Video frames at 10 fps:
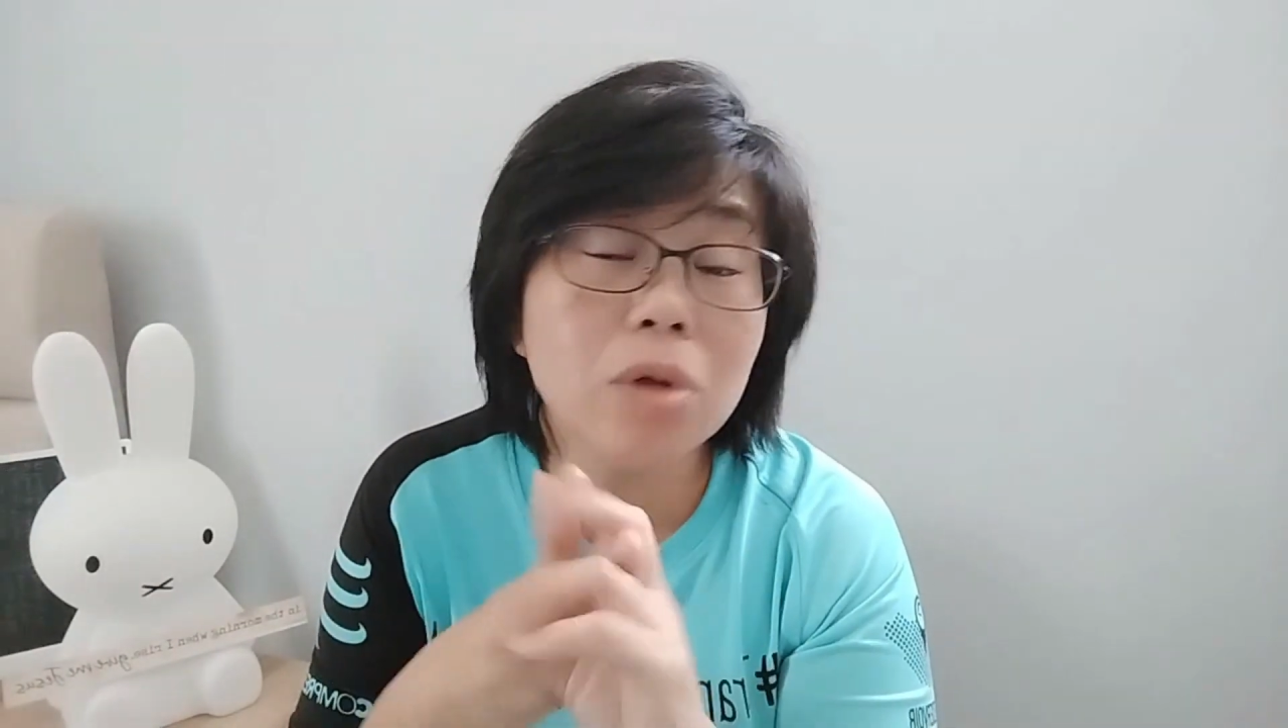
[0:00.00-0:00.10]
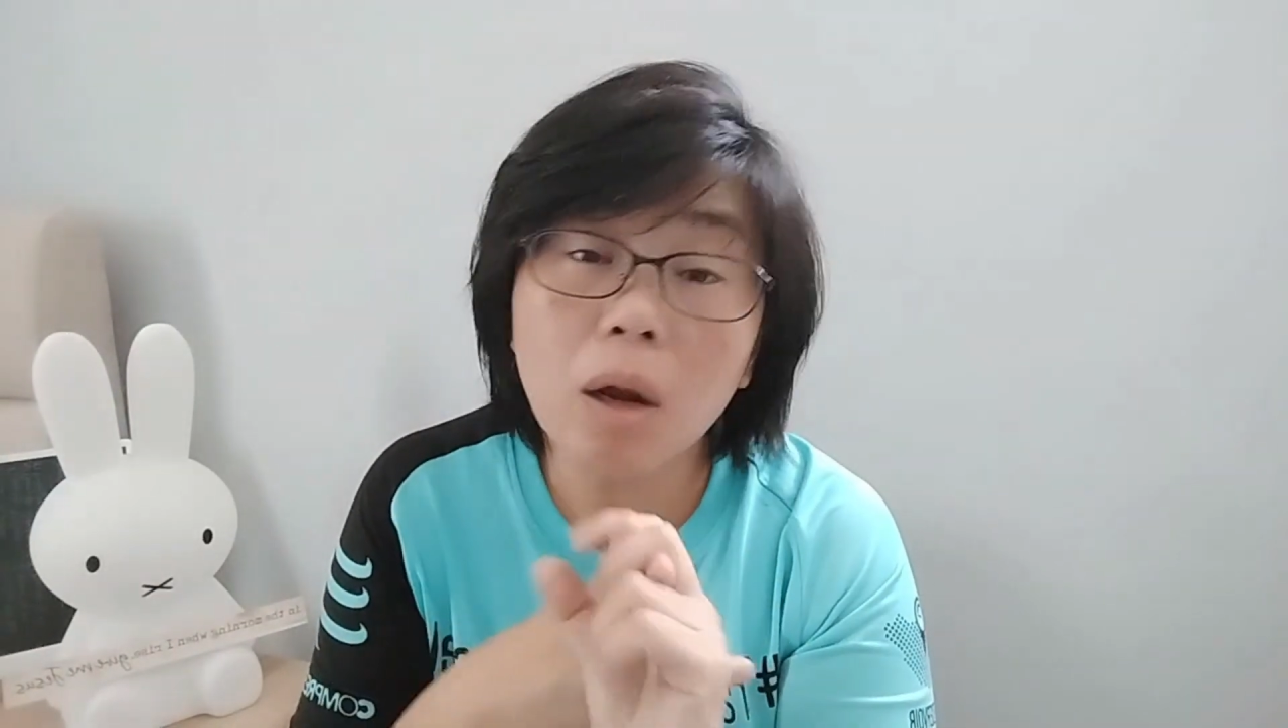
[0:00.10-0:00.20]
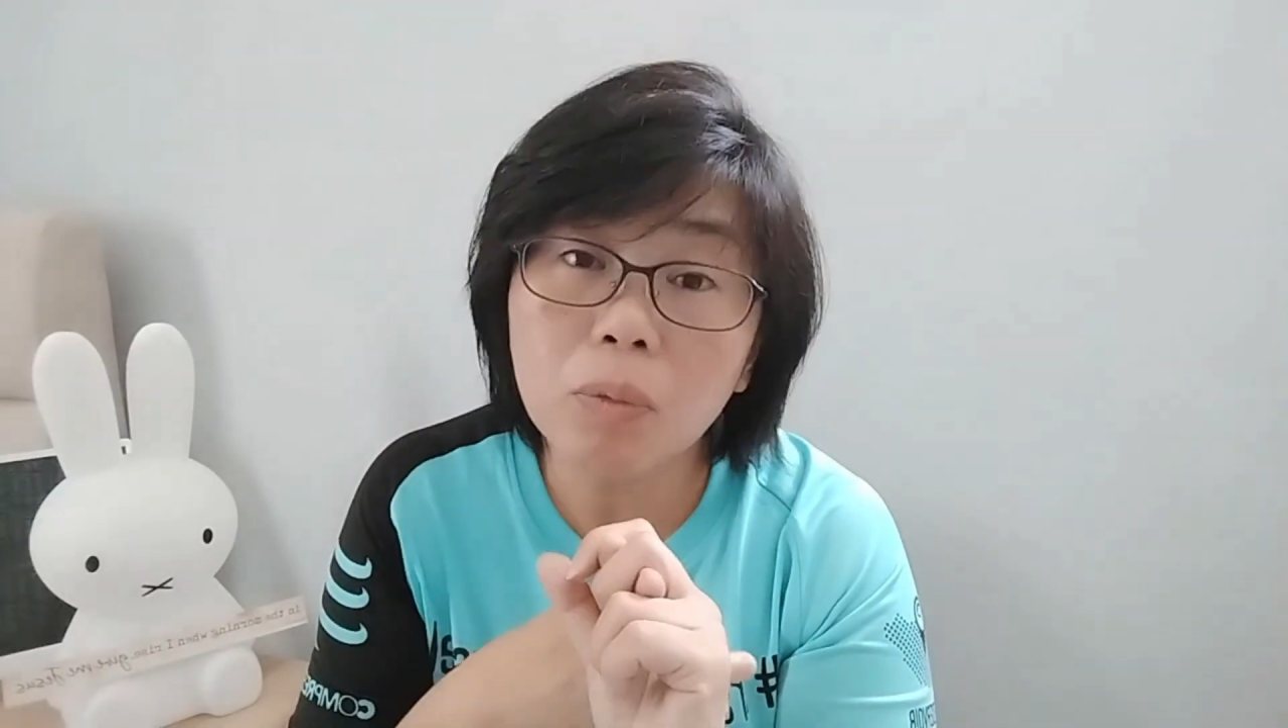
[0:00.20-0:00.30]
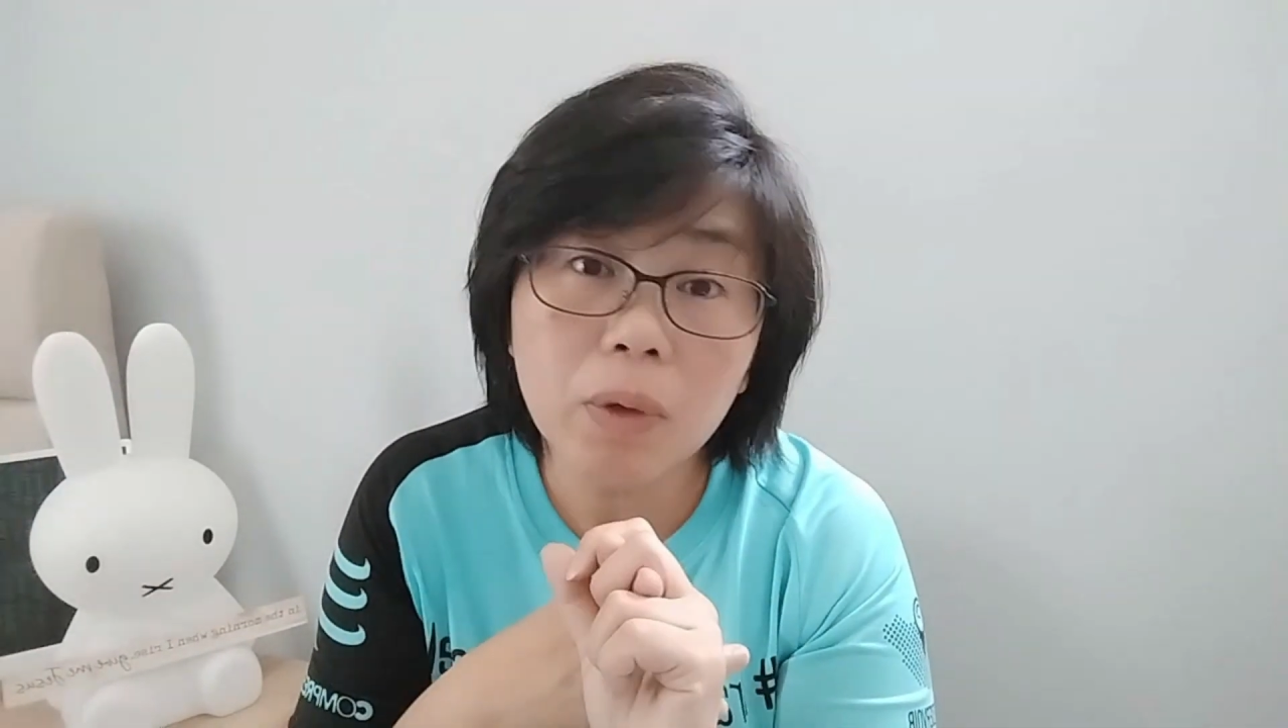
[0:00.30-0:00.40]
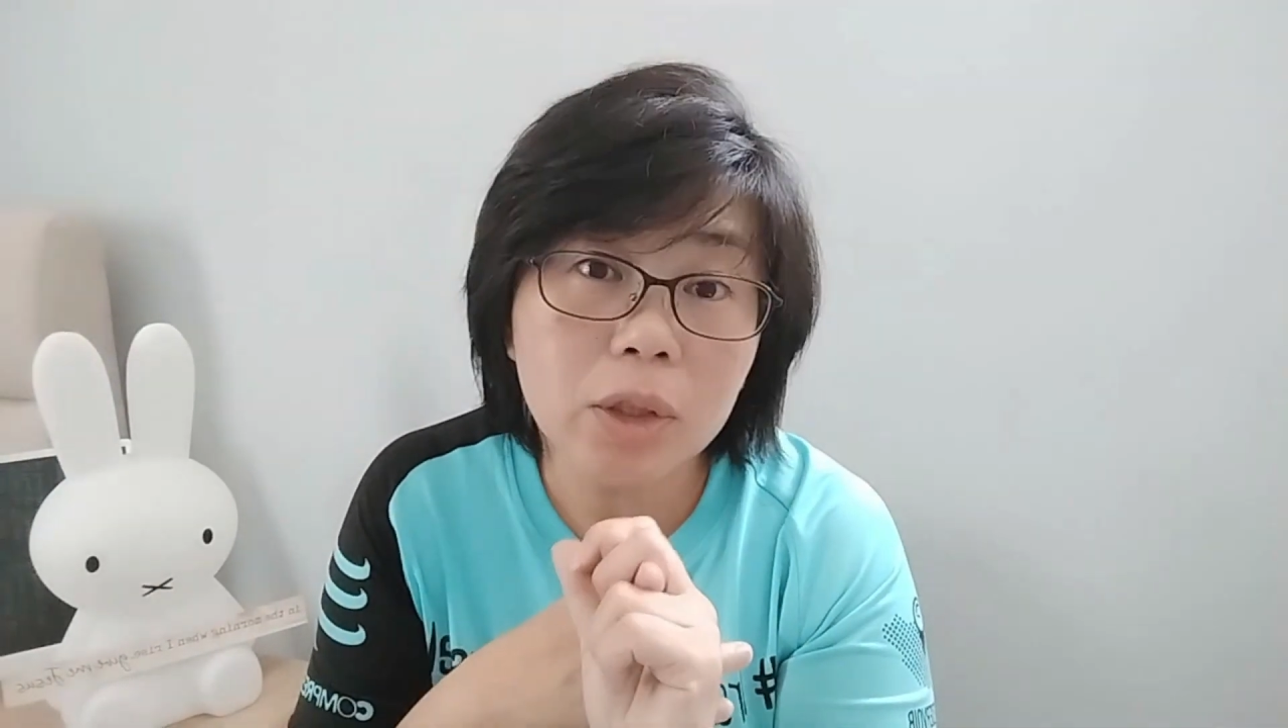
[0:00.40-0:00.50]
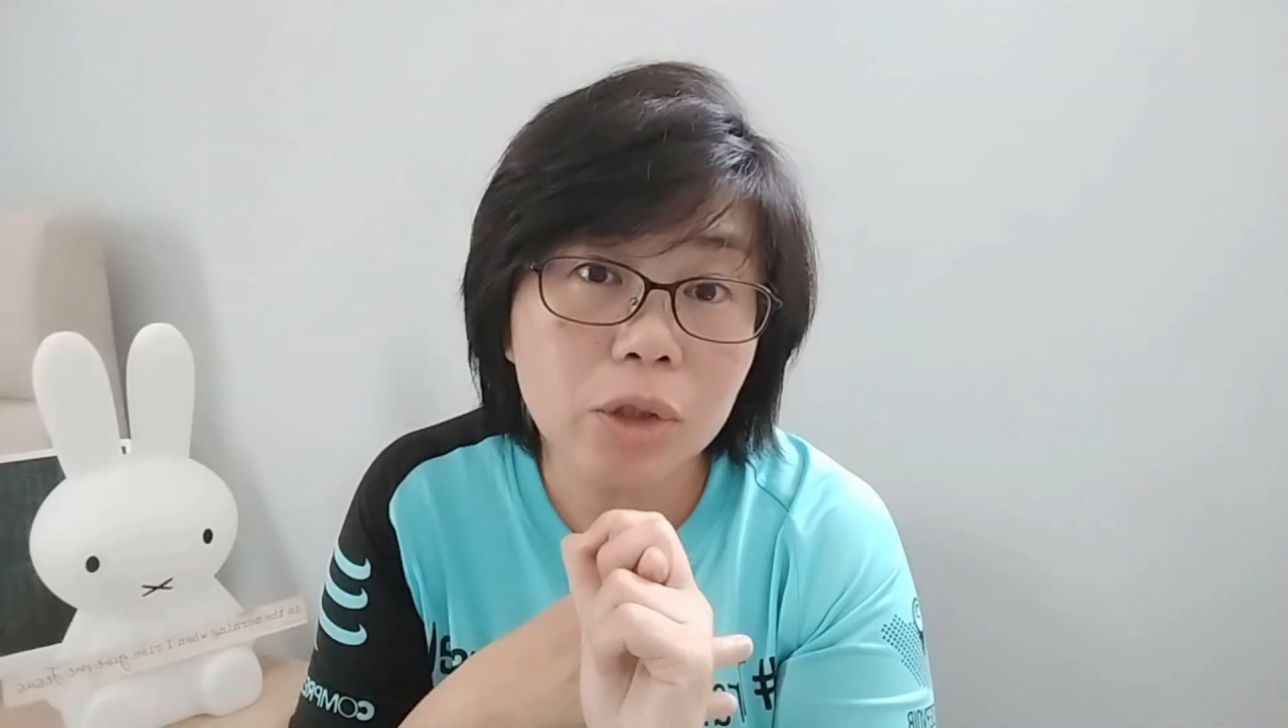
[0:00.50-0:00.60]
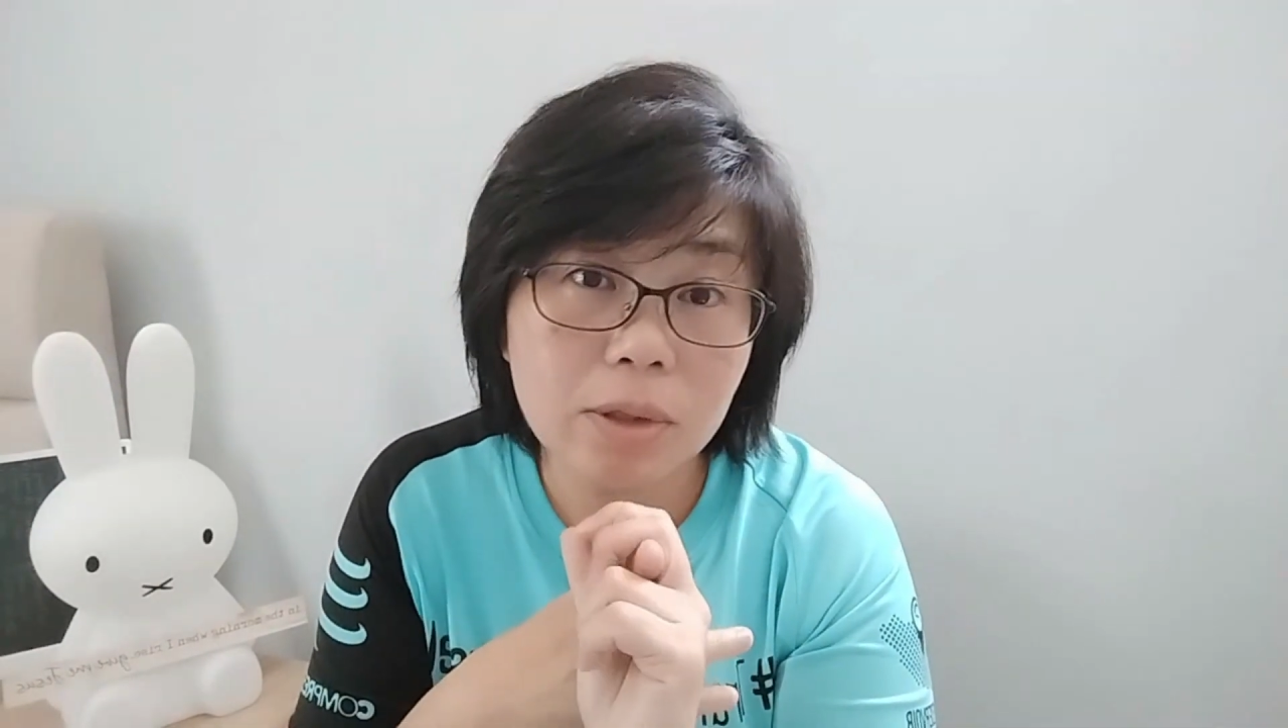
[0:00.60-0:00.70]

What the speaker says: not wish